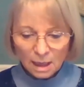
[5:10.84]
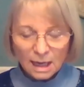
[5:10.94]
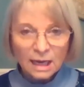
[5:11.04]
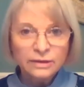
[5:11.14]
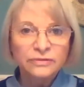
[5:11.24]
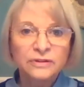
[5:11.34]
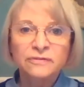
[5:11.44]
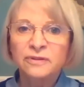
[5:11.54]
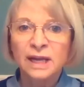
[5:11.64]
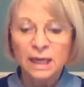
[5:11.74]
Out of the
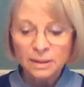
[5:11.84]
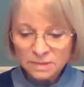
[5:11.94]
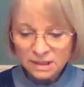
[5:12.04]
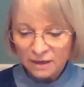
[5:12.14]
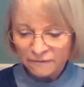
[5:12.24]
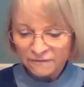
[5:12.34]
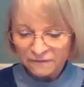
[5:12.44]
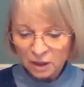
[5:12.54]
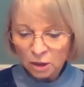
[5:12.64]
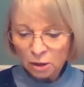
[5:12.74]
flames of
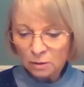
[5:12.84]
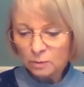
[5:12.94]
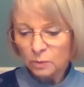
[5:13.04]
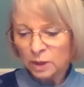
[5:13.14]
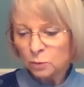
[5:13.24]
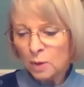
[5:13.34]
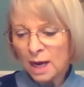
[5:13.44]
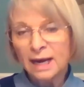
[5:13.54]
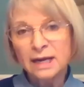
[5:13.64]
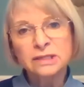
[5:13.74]
fear, we
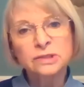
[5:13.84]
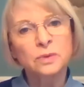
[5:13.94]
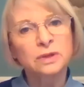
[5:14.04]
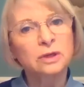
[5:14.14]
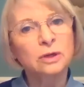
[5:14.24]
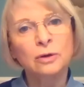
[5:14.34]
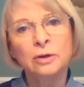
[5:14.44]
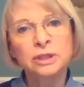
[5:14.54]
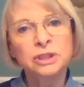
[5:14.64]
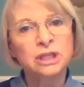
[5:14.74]
rise with the
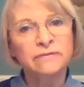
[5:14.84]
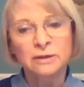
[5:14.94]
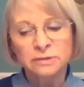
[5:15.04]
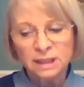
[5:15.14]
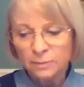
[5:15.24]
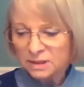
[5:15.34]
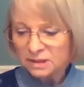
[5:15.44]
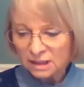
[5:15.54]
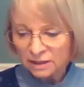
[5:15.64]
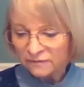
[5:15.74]
courage of our
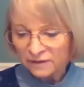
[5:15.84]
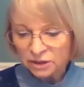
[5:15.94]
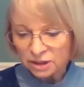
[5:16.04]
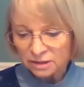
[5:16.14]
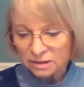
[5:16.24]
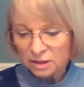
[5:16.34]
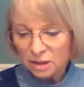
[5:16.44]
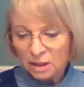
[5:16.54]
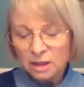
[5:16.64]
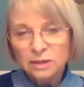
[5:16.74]
deepest convictions
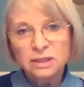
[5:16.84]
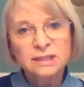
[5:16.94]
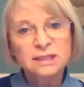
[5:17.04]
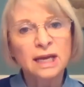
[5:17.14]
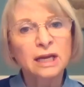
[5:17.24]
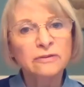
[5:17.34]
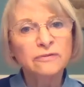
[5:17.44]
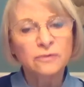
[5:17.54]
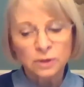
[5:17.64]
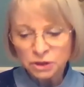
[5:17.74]
to stand
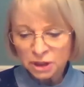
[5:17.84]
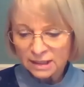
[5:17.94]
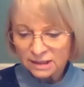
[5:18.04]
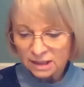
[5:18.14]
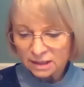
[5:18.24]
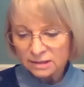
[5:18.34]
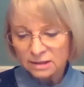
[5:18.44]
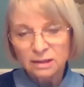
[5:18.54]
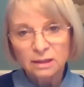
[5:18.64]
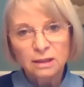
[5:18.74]
for justice,
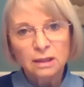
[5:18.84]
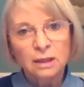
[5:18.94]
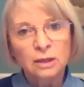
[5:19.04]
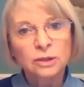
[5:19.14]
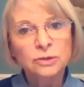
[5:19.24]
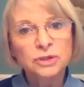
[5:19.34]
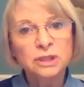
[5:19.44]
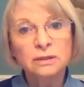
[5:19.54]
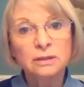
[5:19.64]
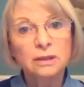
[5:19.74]

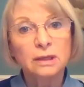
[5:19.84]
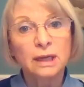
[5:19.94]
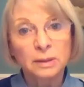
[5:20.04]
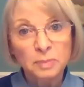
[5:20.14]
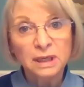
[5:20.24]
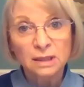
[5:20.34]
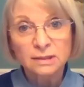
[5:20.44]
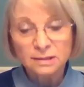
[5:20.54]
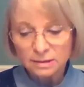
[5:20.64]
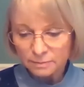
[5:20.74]
inclusion, and
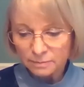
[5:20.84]
peace.